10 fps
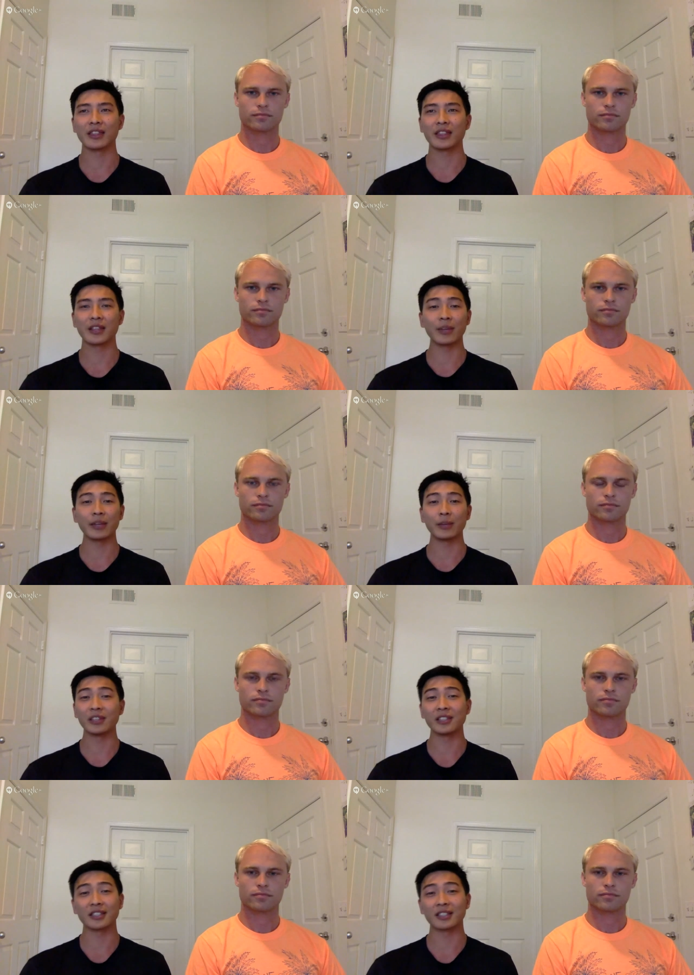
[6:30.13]
Speaker 1: but I
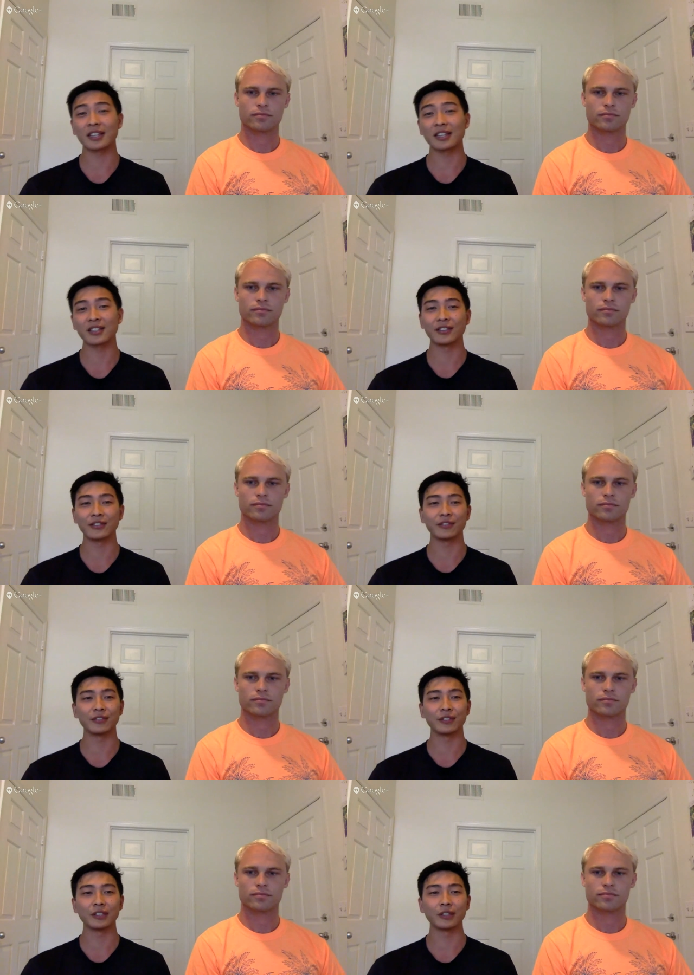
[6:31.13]
mean, with the success
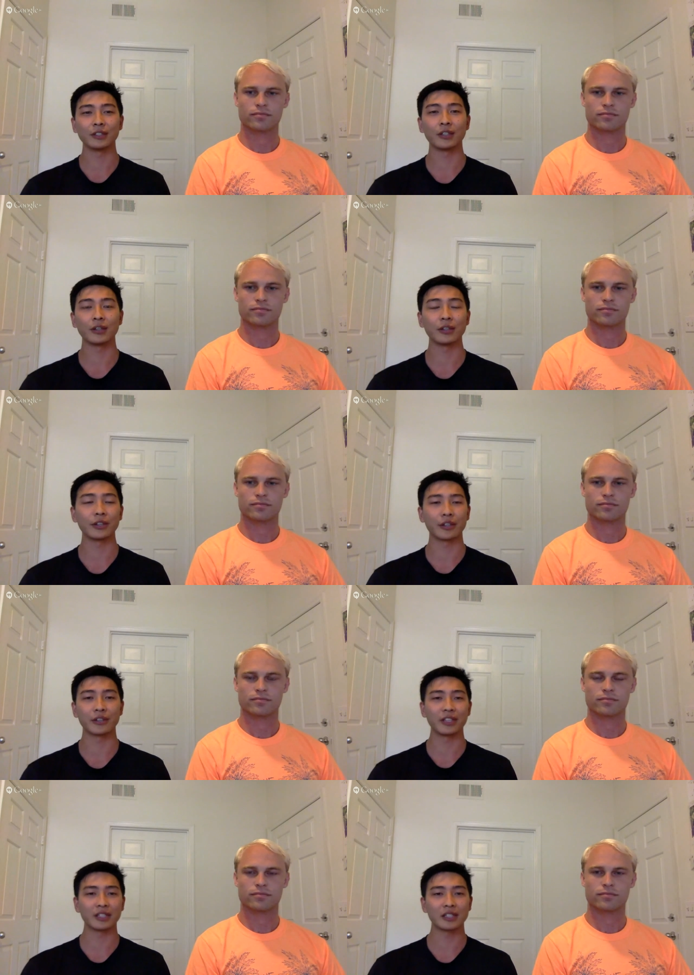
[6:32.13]
of you know the
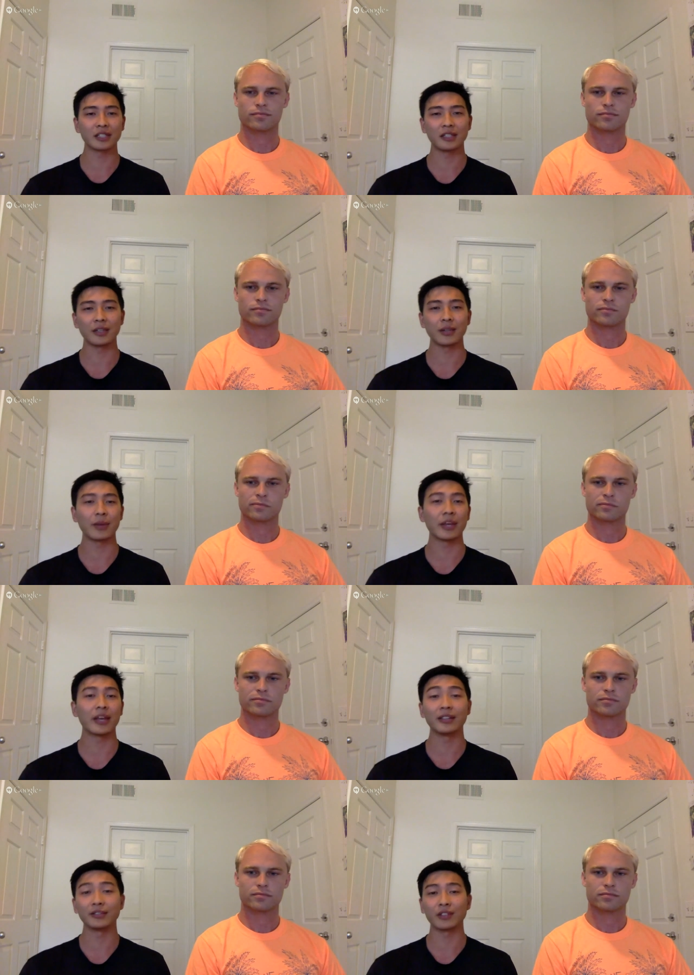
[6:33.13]
earlier event um, that
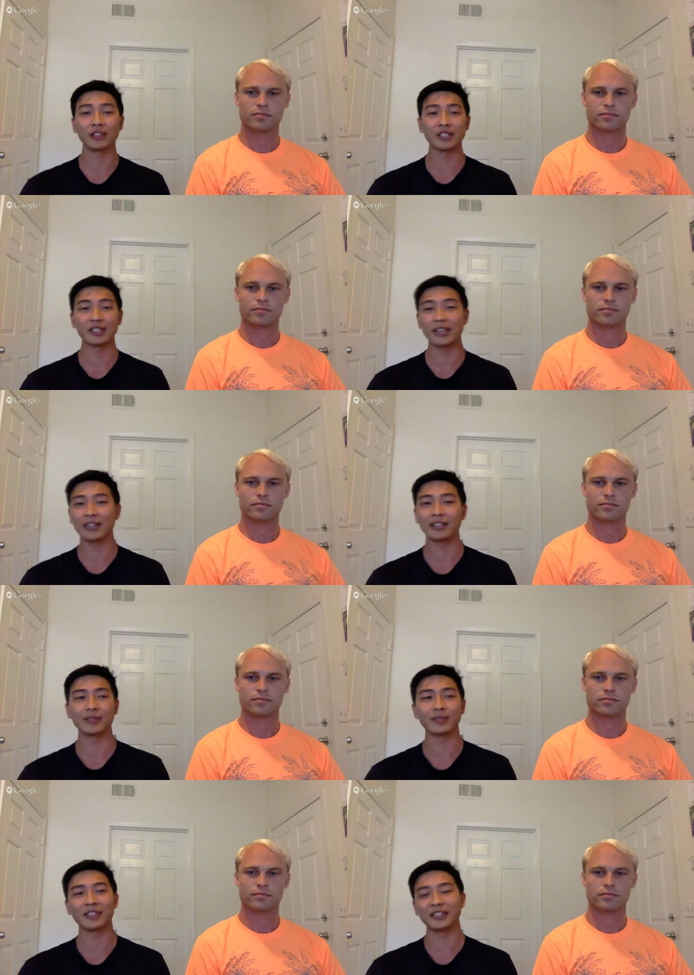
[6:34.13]
we had out in front of the
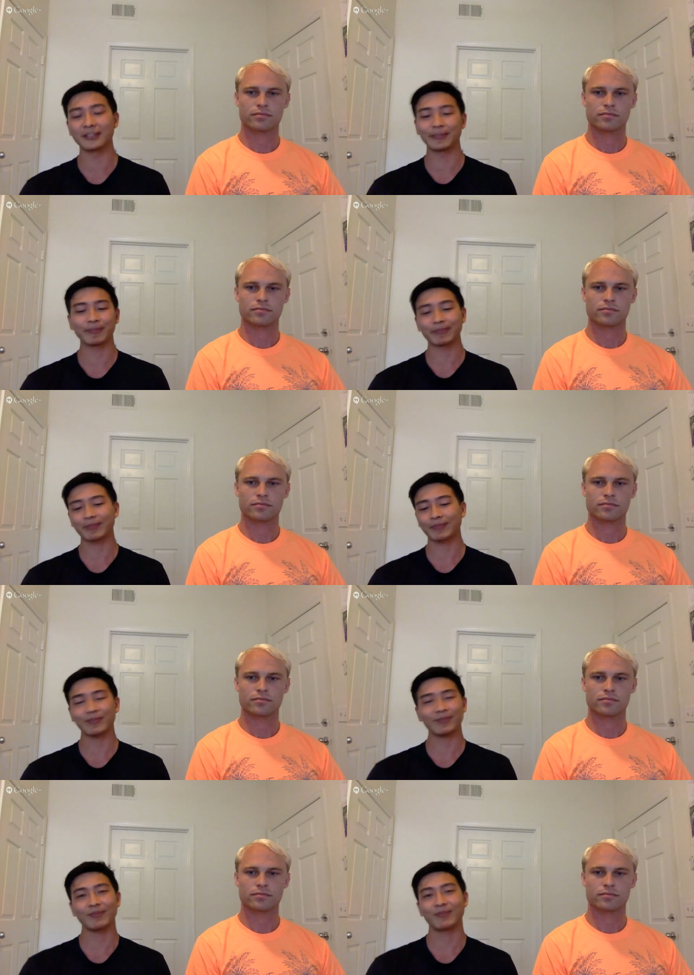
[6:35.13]
stadium, like
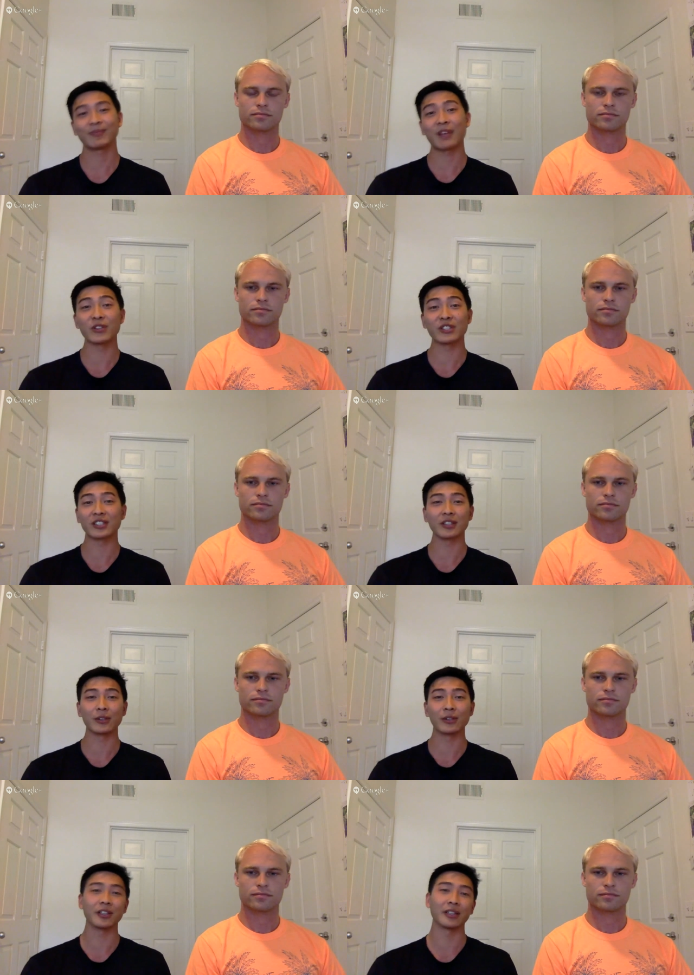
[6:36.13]
that was
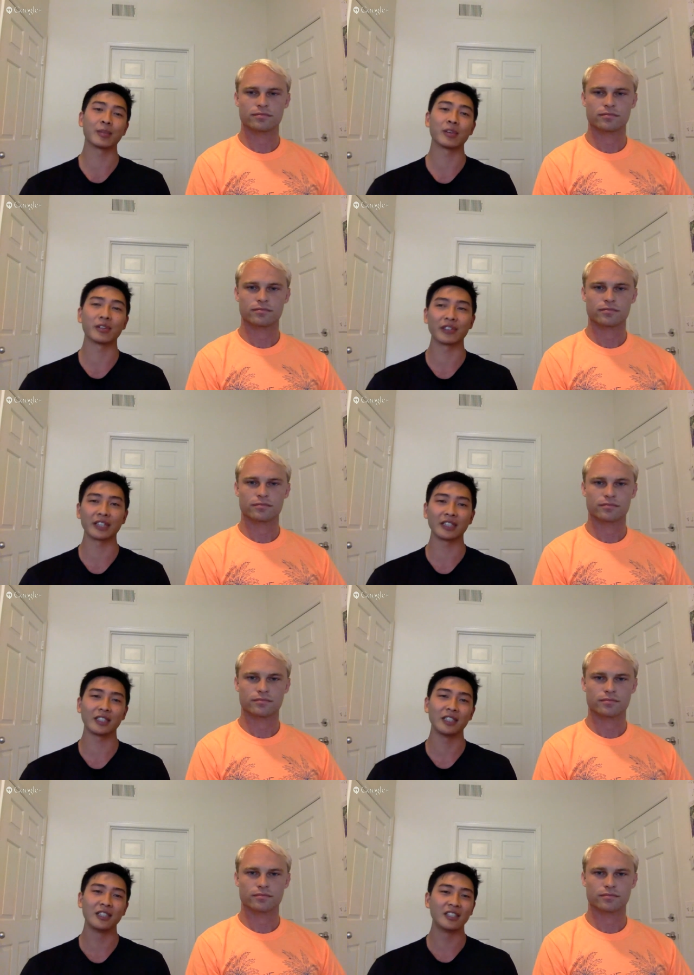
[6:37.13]
just literally the
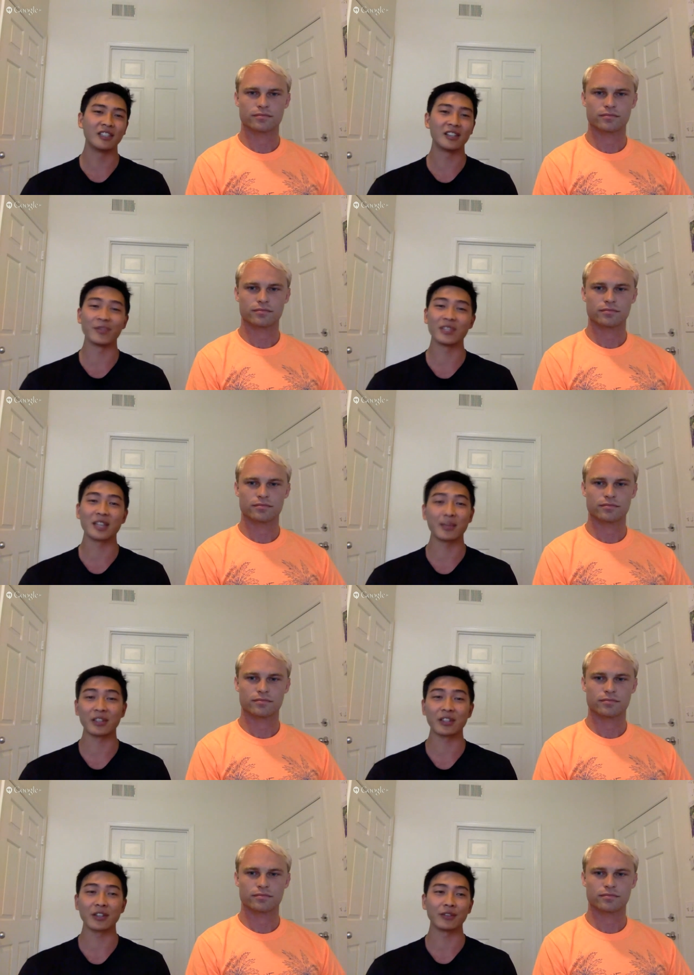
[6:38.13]
perfect um,
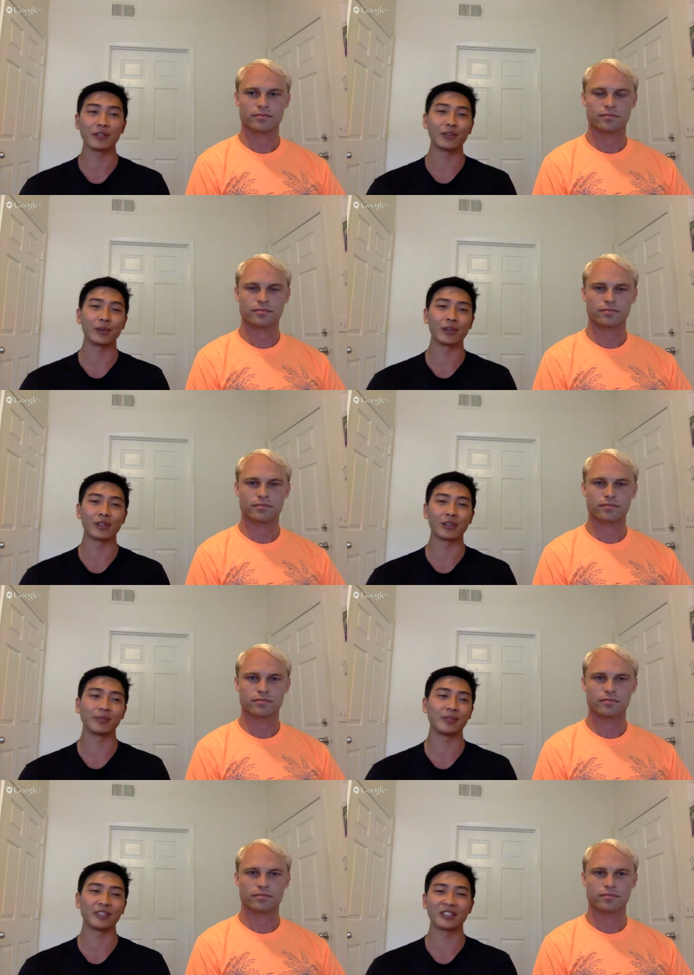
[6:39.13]
stepping stone
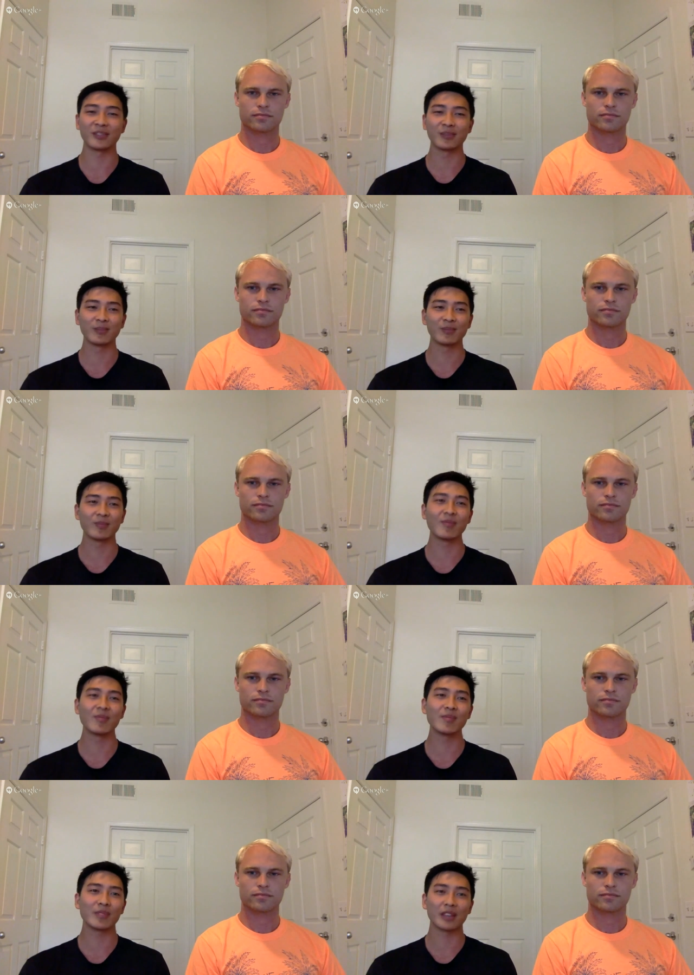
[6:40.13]
for just
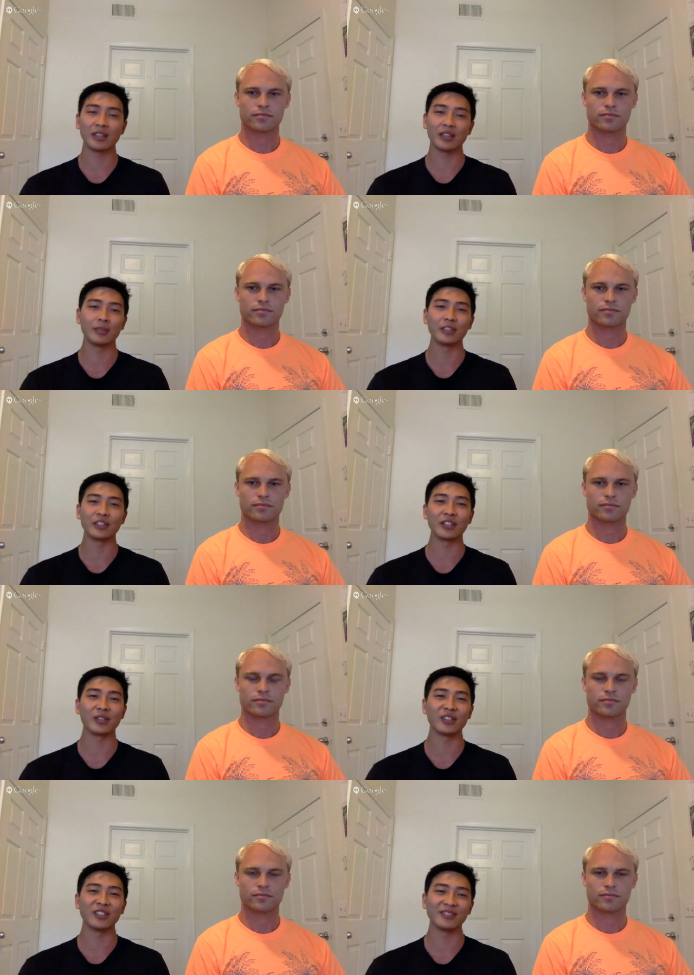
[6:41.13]
the club in
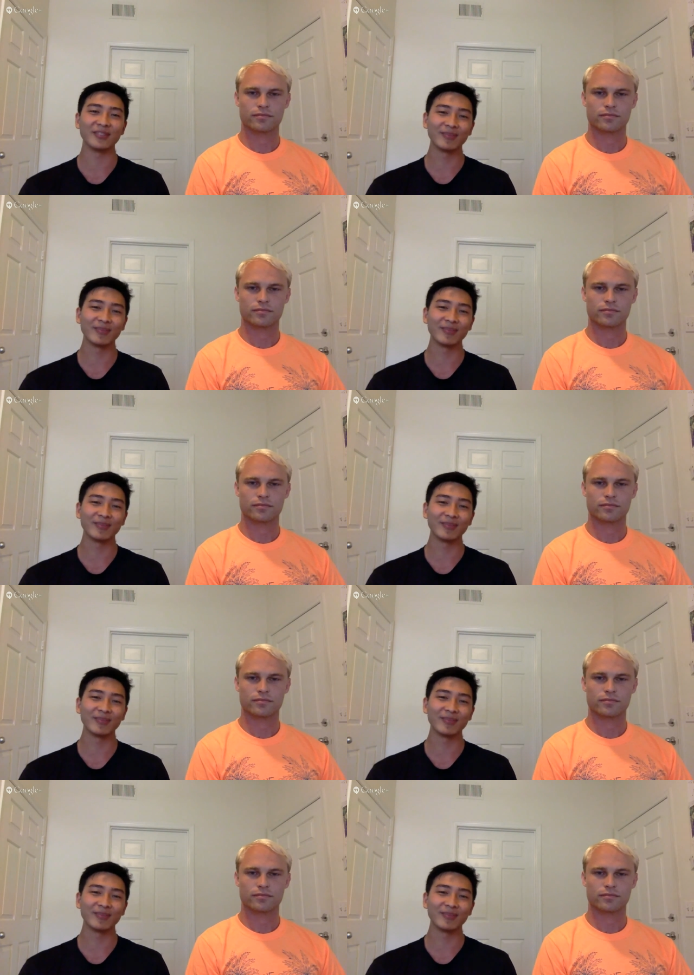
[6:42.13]
general. For the